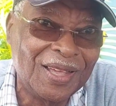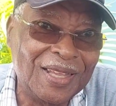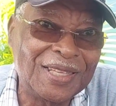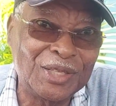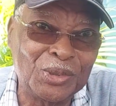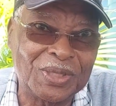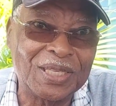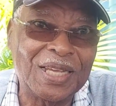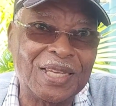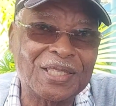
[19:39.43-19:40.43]
introduce
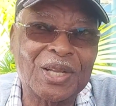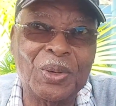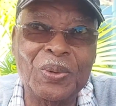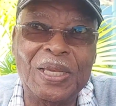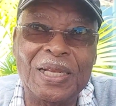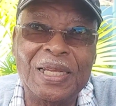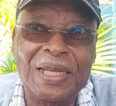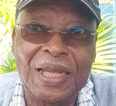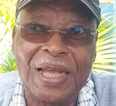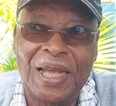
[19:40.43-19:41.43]
it as cow heel.
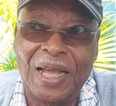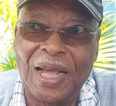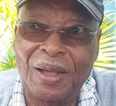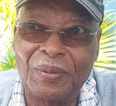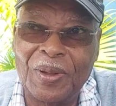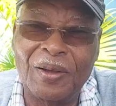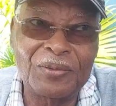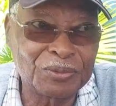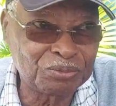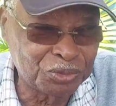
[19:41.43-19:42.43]

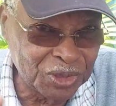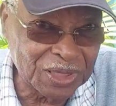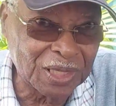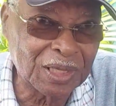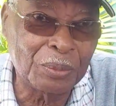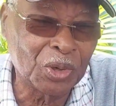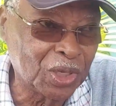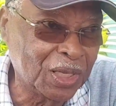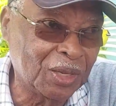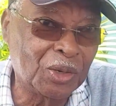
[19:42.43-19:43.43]
I've recently,
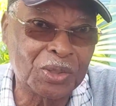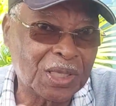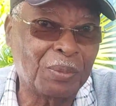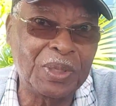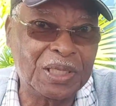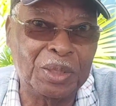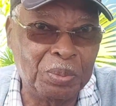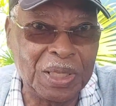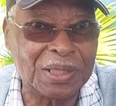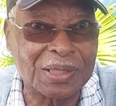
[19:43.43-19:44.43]
about a year now, stopped
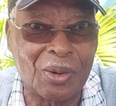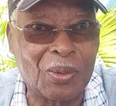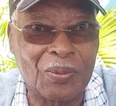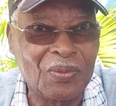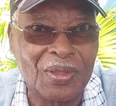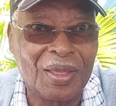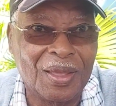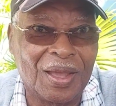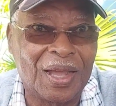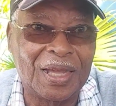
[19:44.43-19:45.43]
eating meat. So
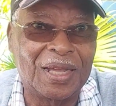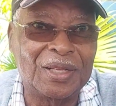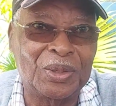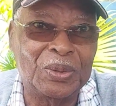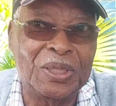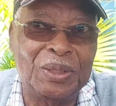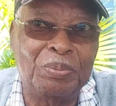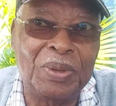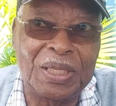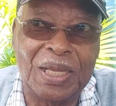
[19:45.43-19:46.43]
I don't
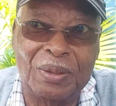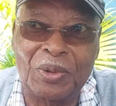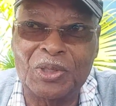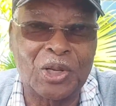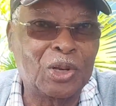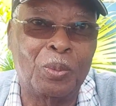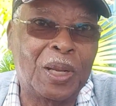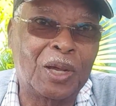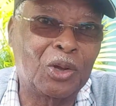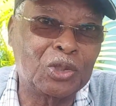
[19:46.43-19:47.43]
eat meat anymore, so I don't
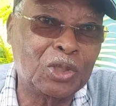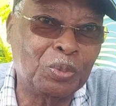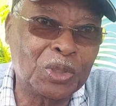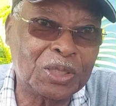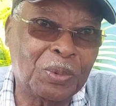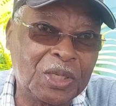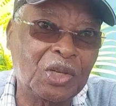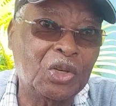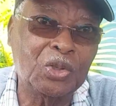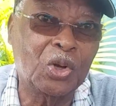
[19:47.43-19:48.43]
bother go to the butcher. But
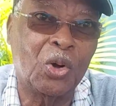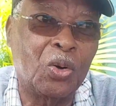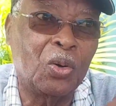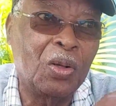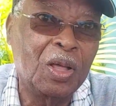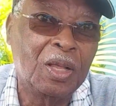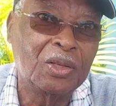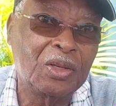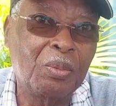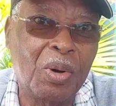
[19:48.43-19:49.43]
you could go
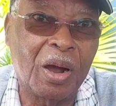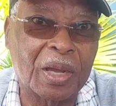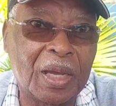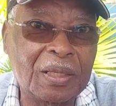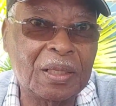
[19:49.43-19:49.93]
to the market